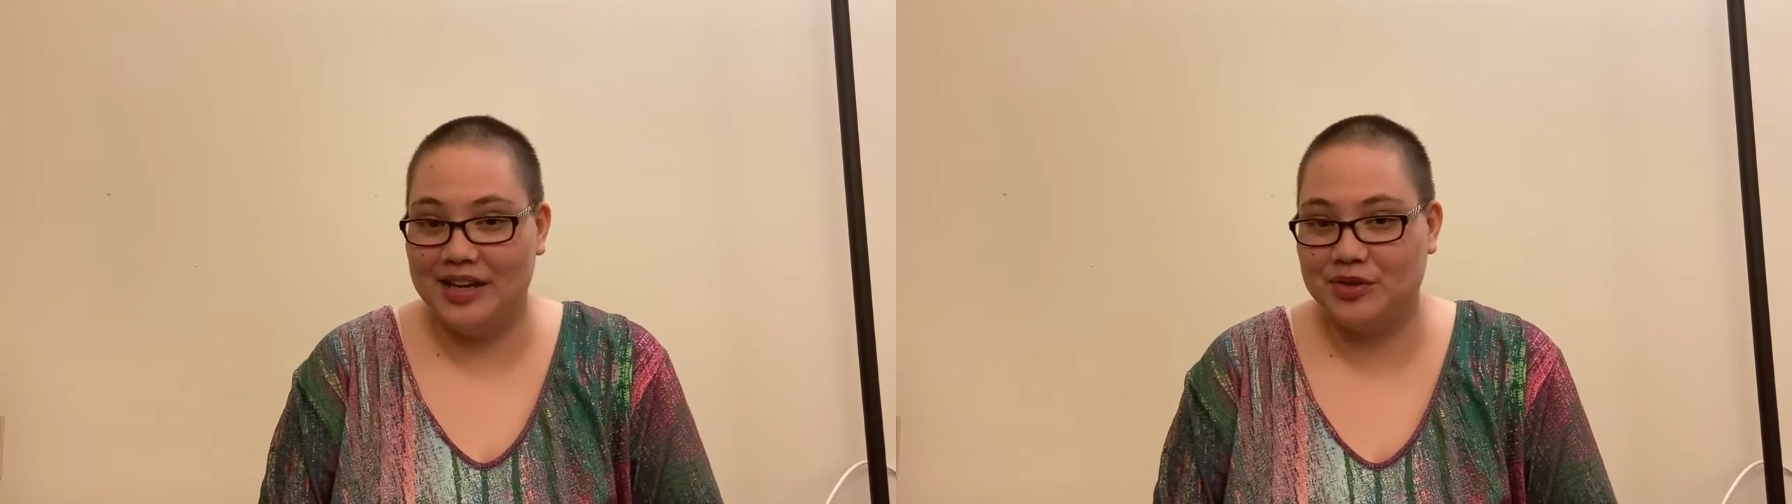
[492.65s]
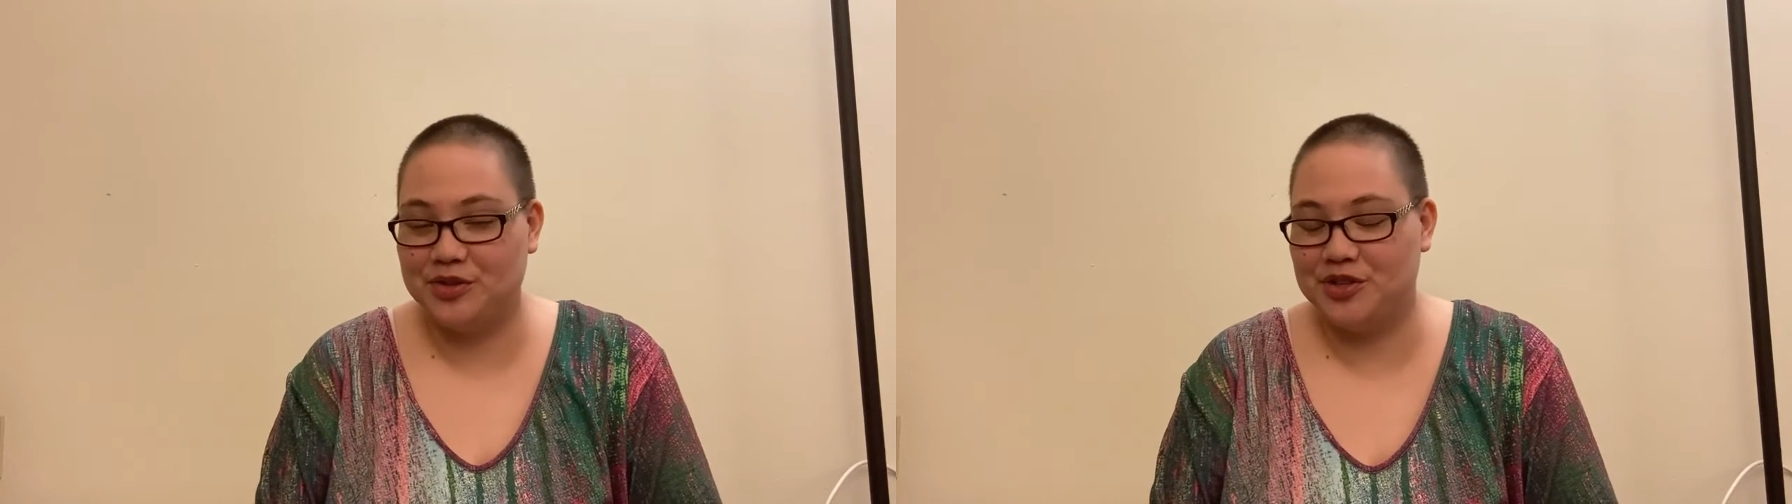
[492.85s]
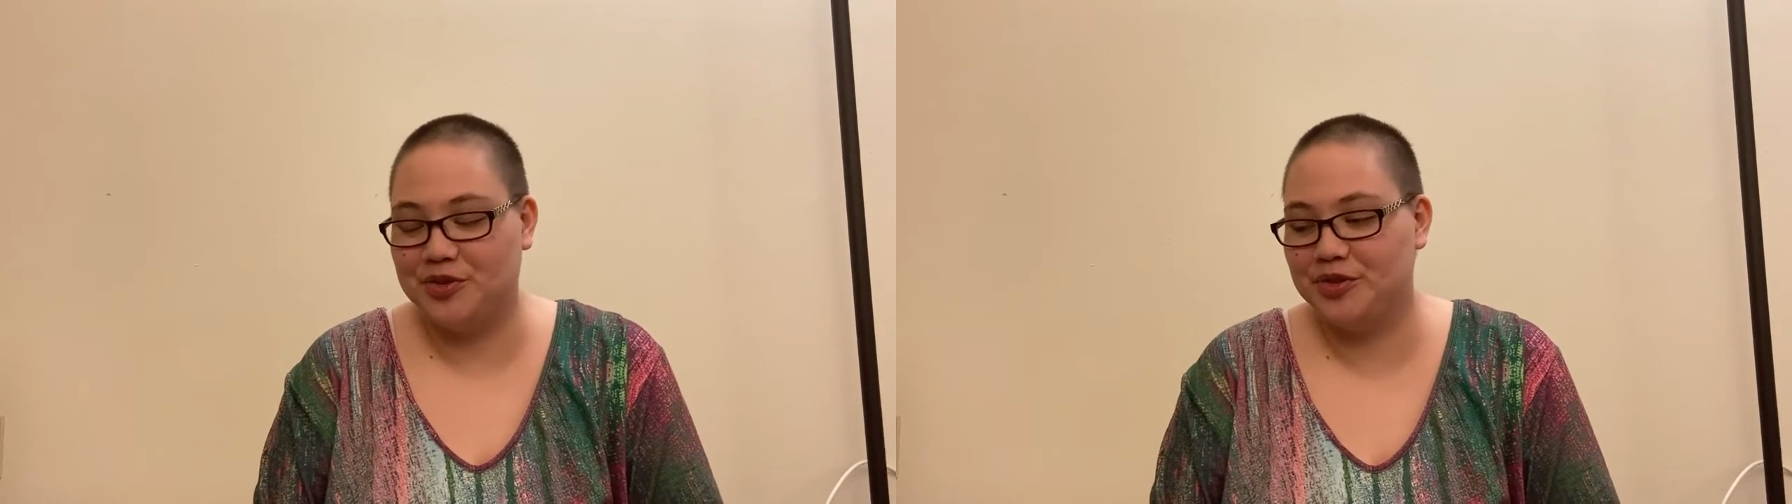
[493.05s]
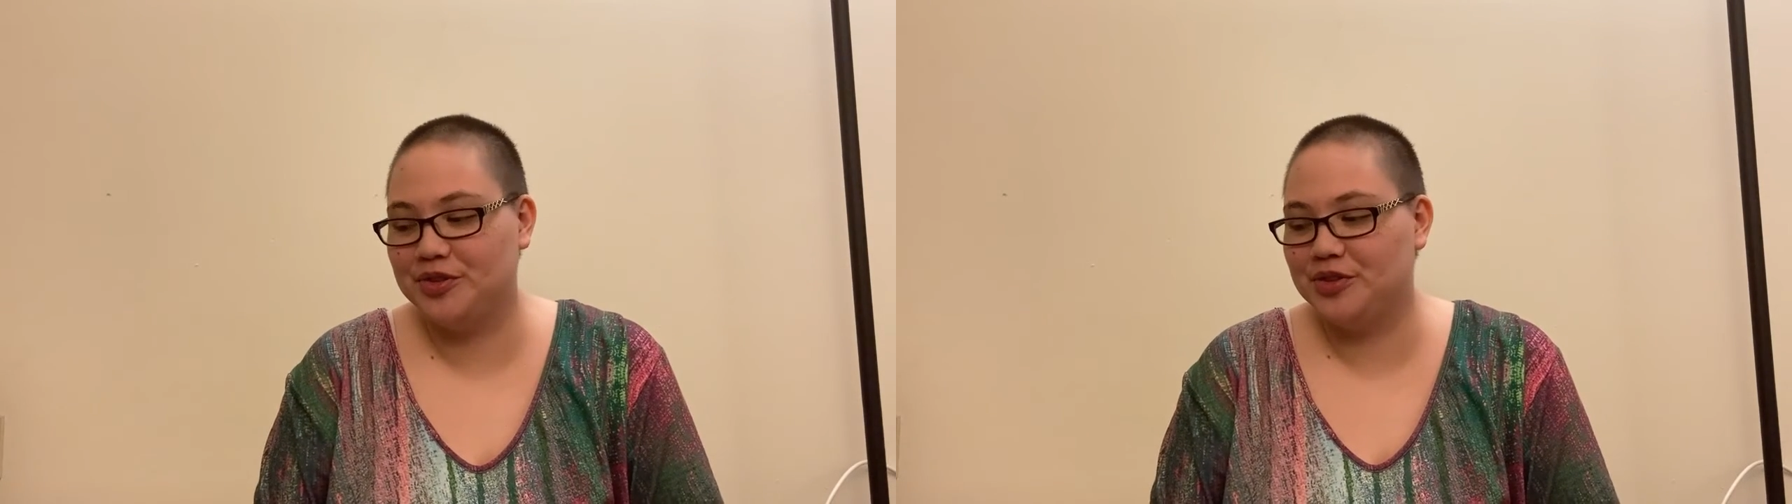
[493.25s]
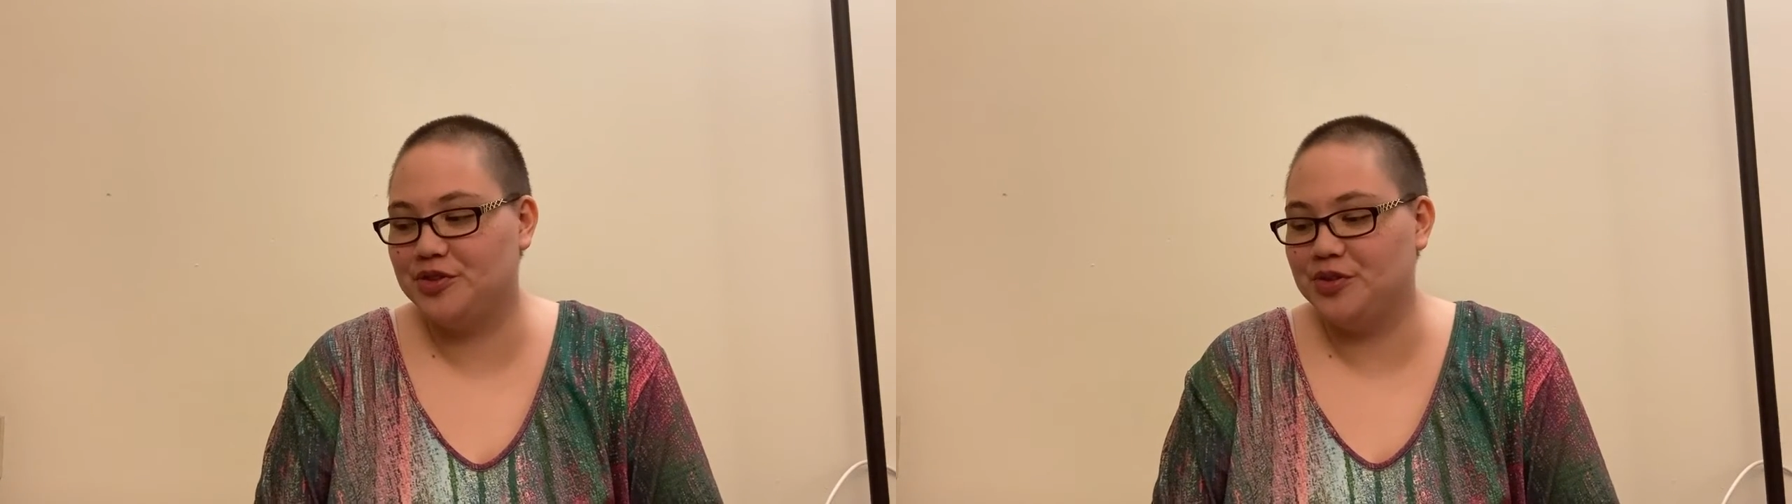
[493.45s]

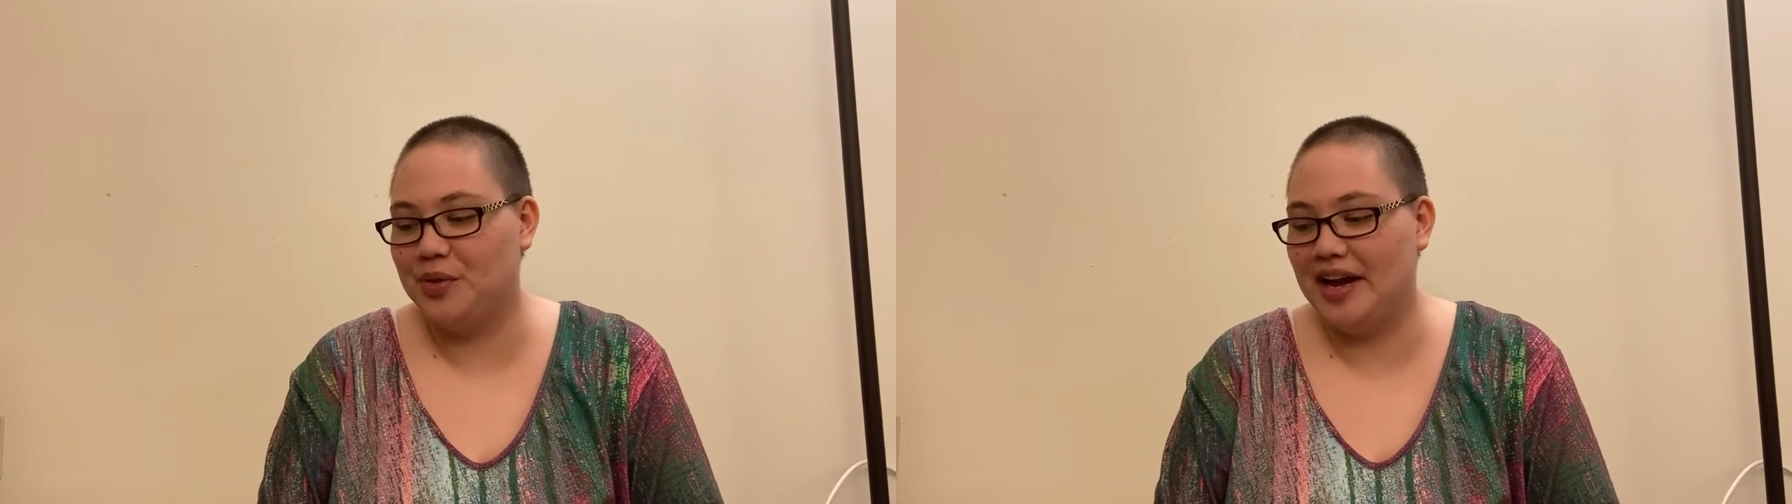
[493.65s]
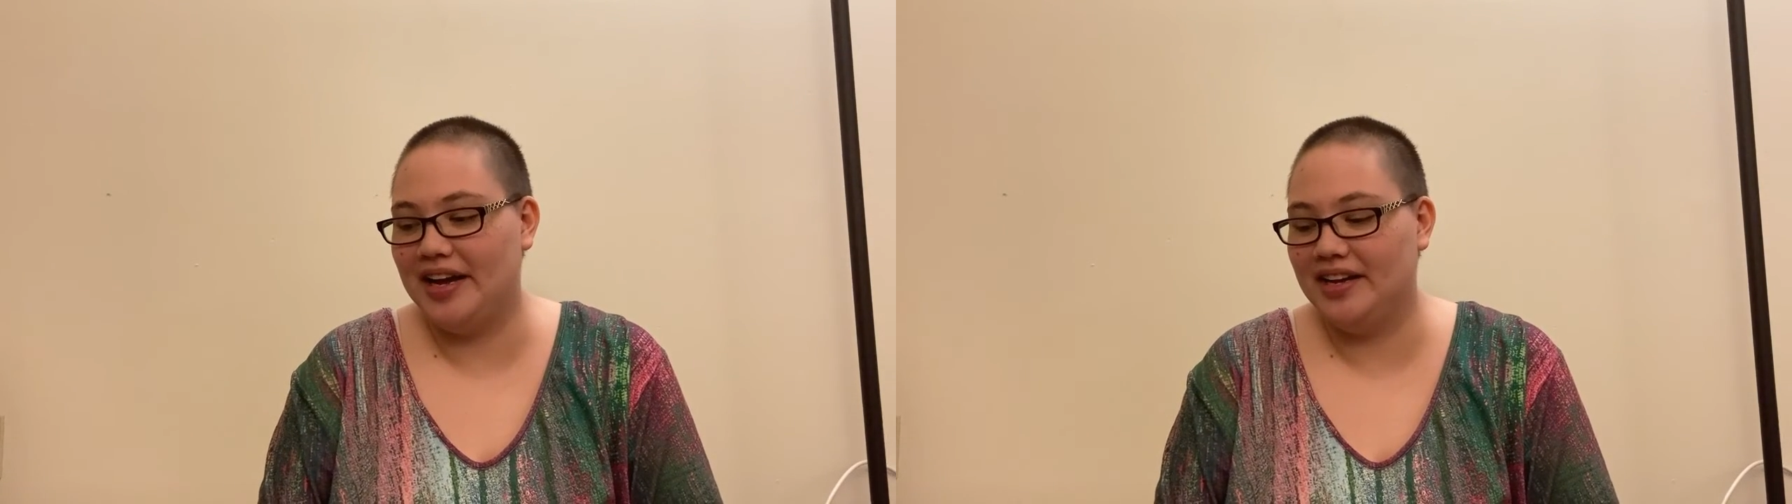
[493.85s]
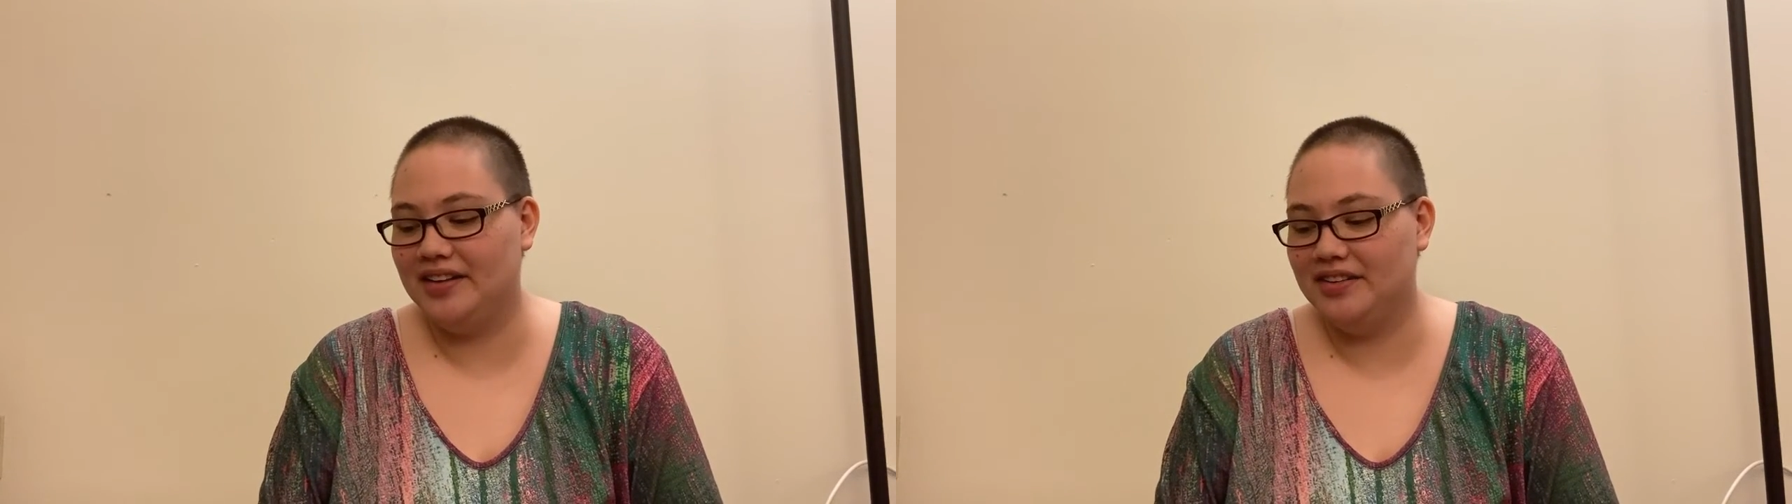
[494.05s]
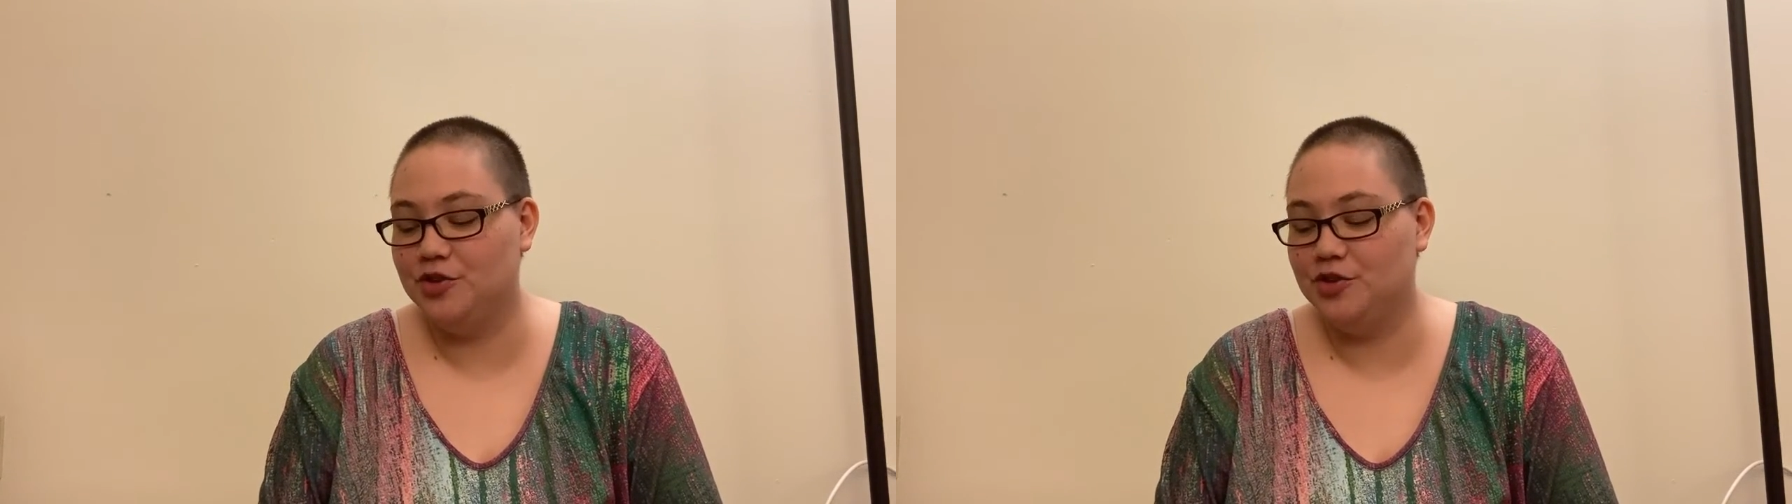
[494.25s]
introduced to a